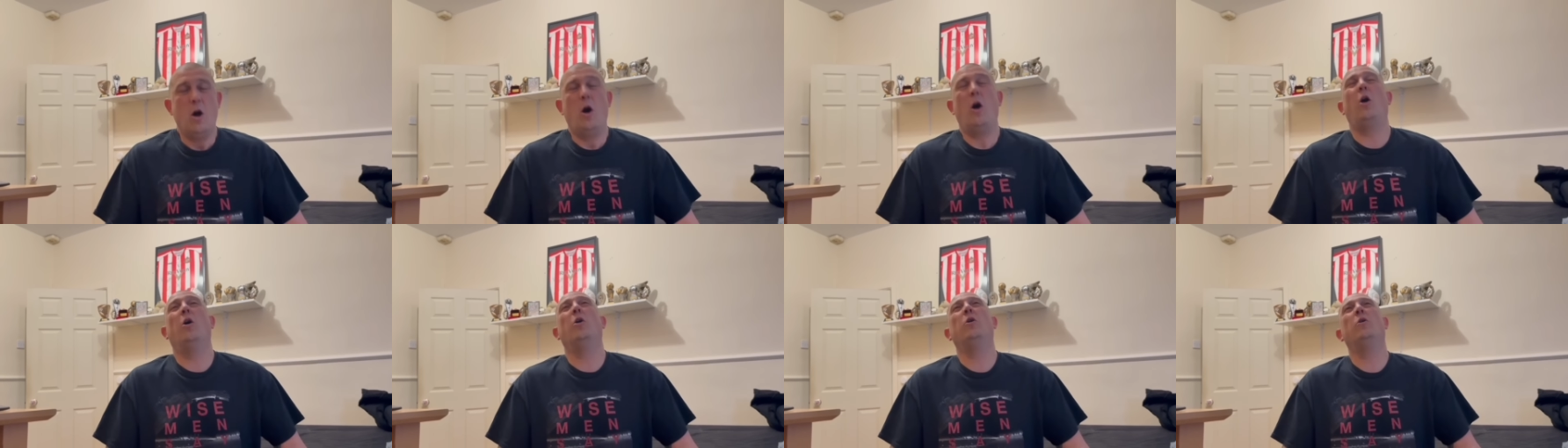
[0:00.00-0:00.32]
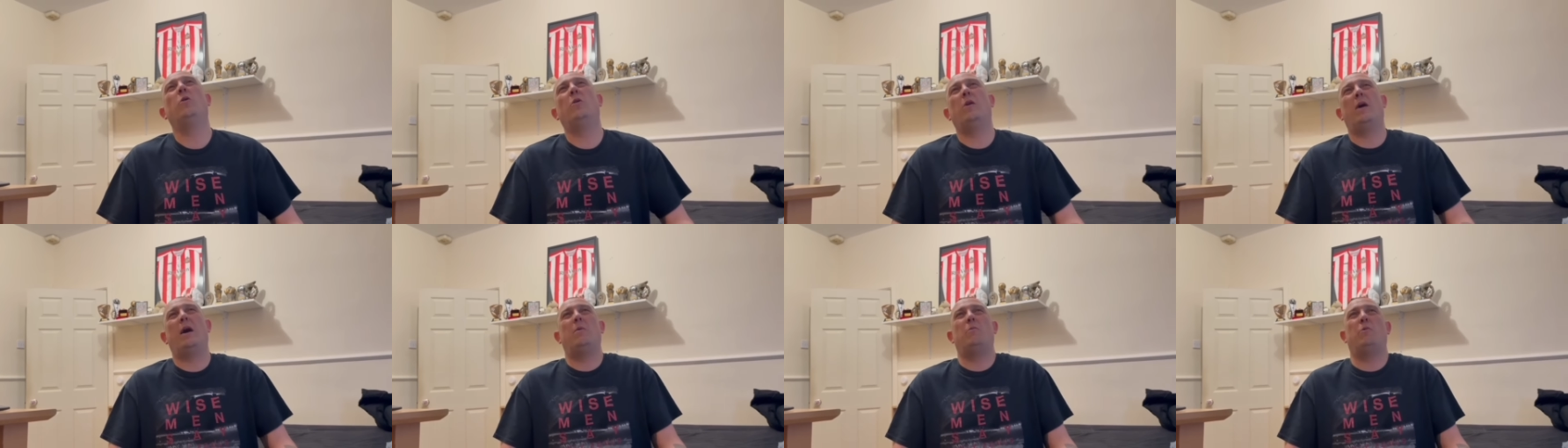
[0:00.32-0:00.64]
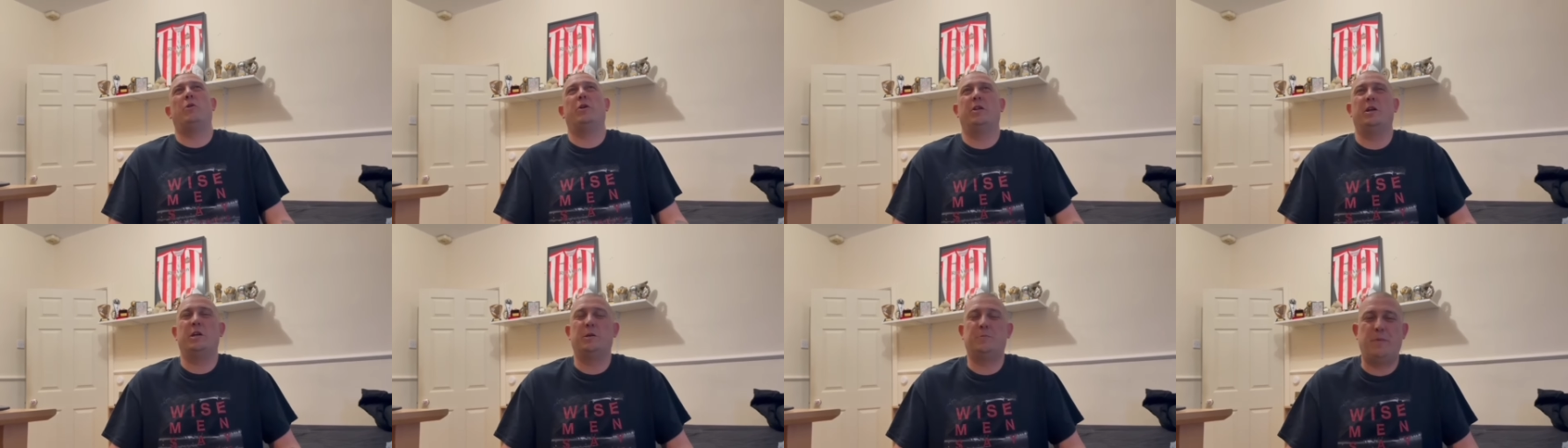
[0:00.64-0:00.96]
Although I'm
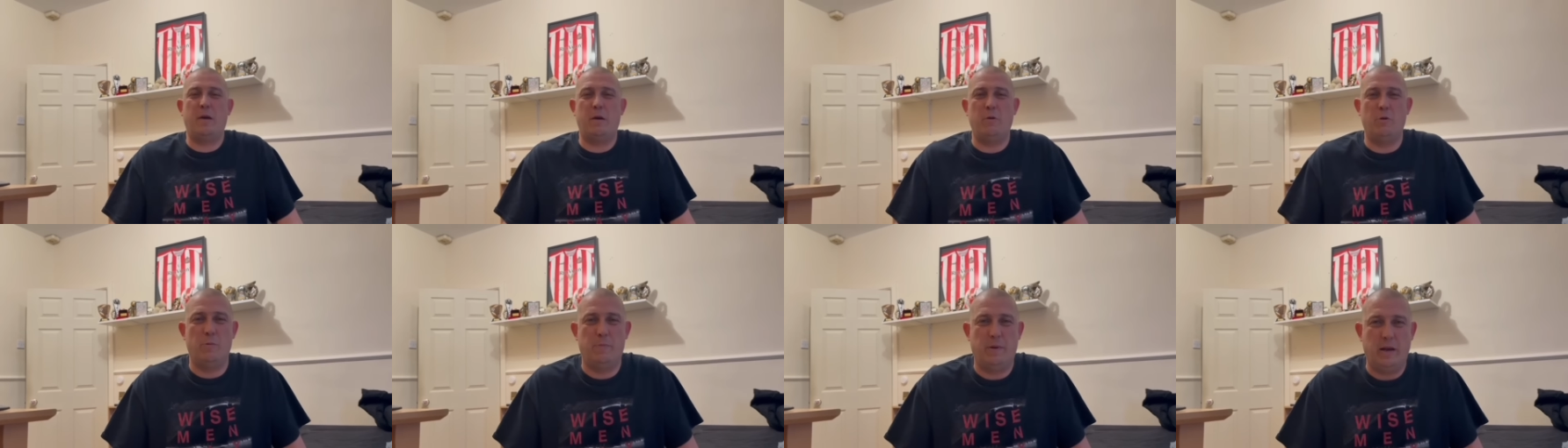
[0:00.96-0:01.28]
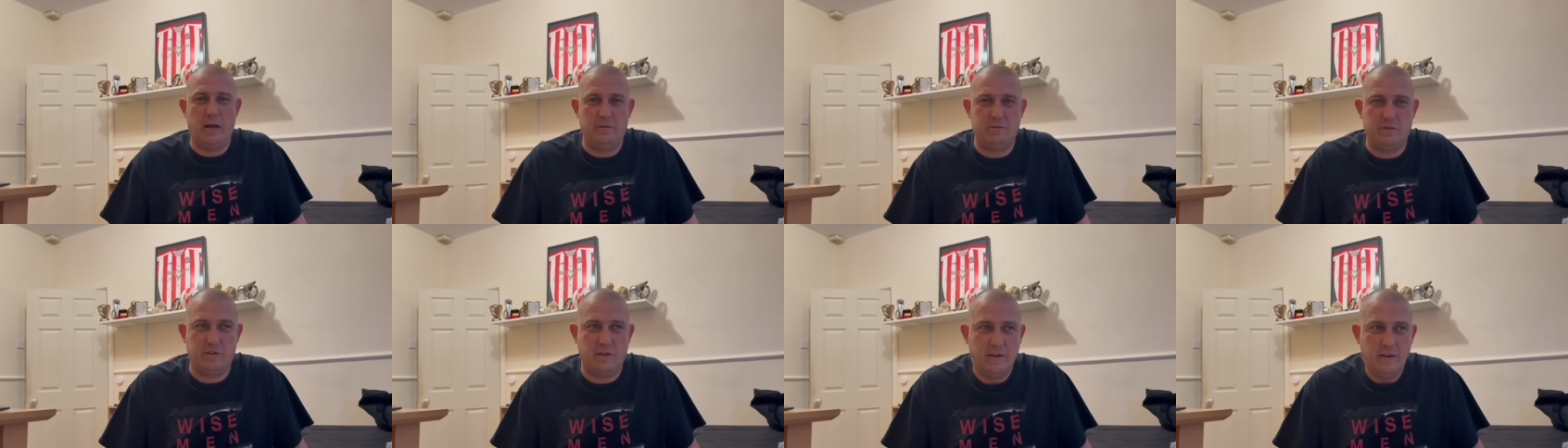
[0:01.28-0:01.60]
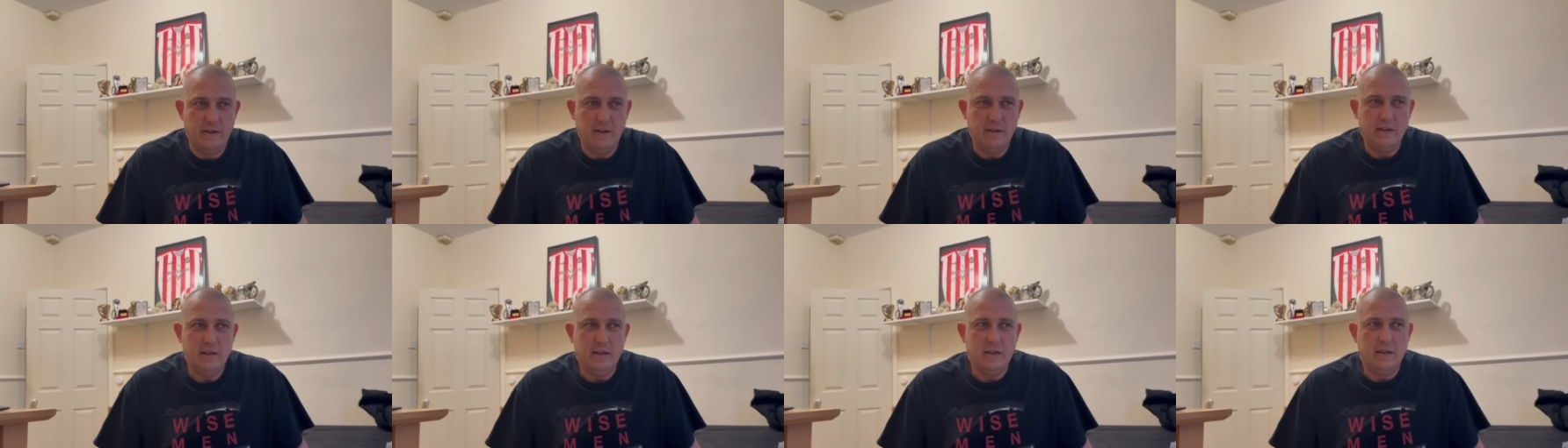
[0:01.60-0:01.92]
one of these people who believes
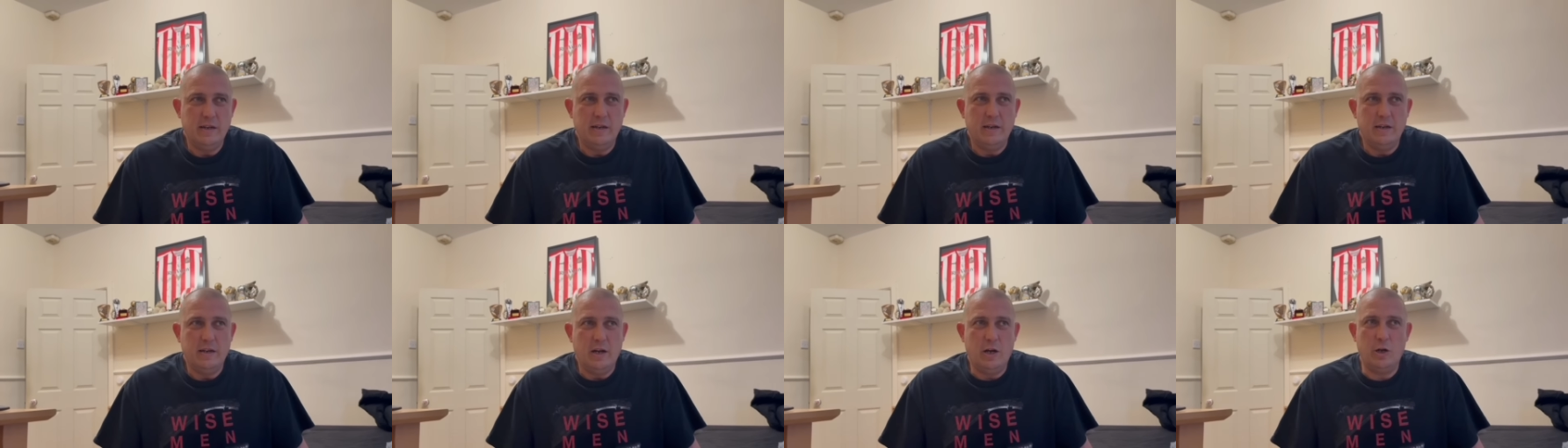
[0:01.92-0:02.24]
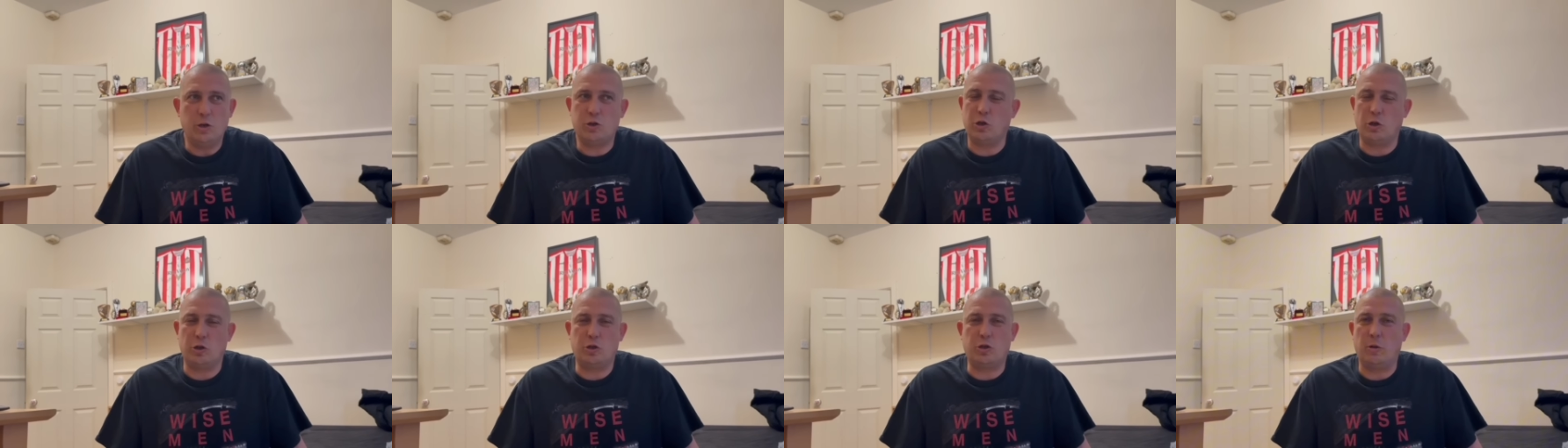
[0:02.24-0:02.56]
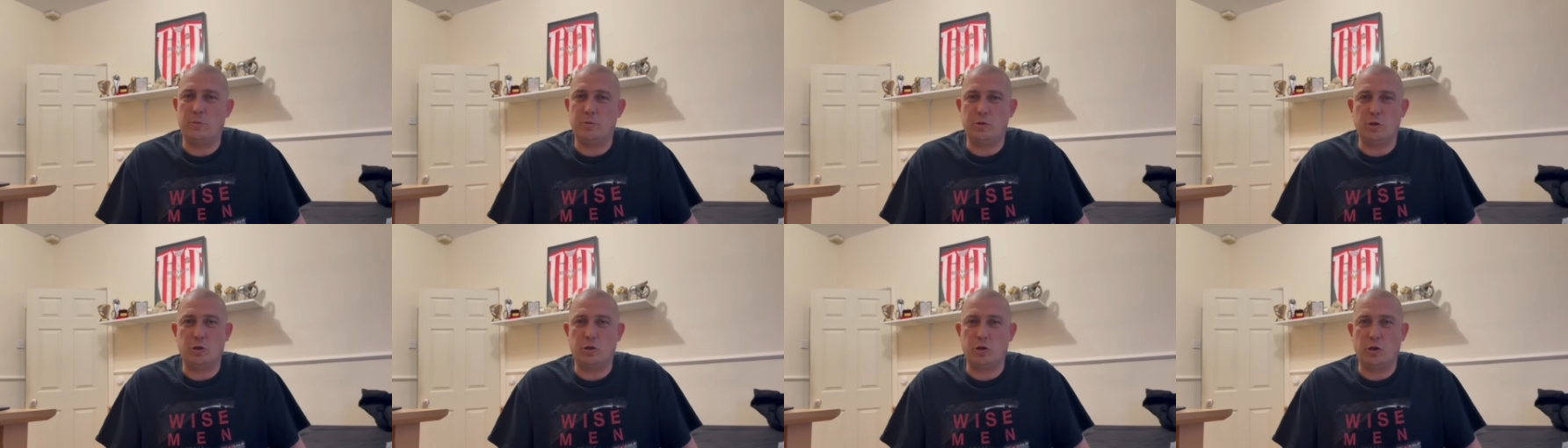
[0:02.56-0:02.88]
a shot
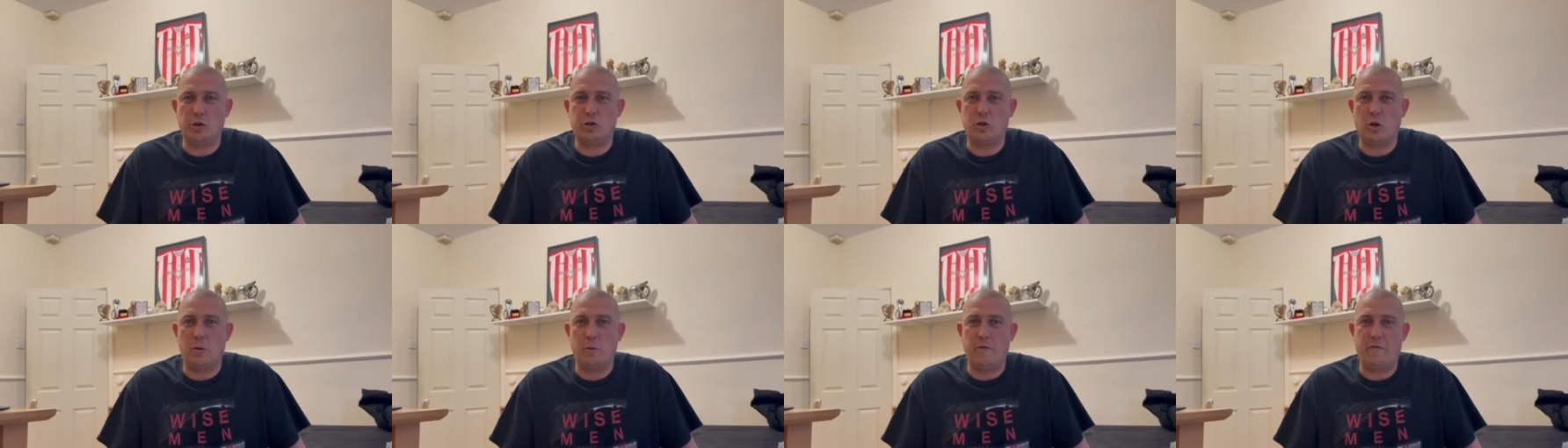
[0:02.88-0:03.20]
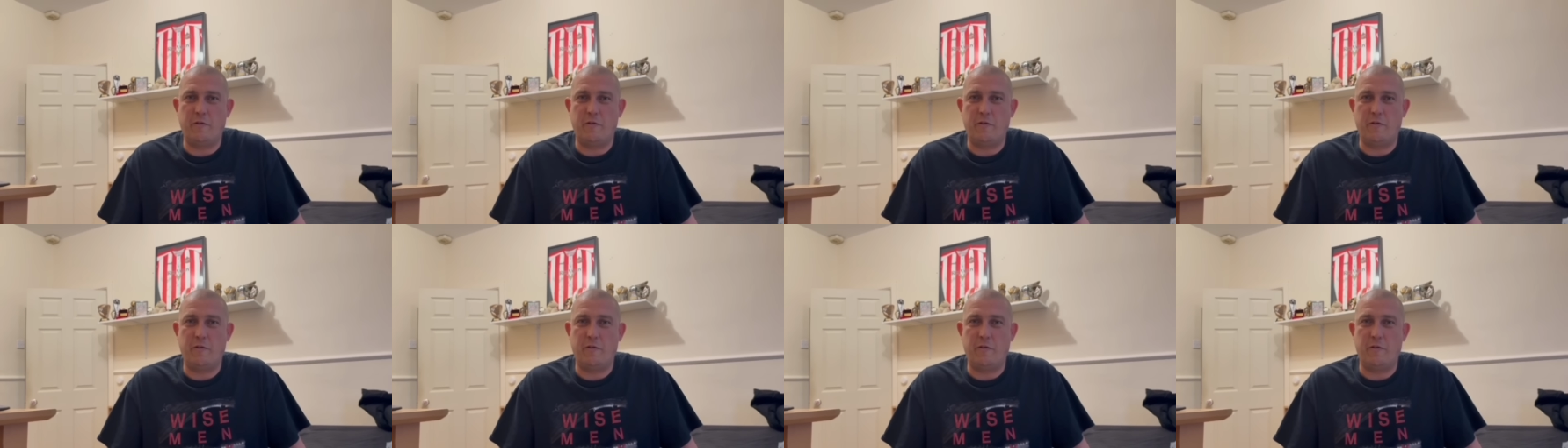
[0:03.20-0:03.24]
stopper is a shot stopper.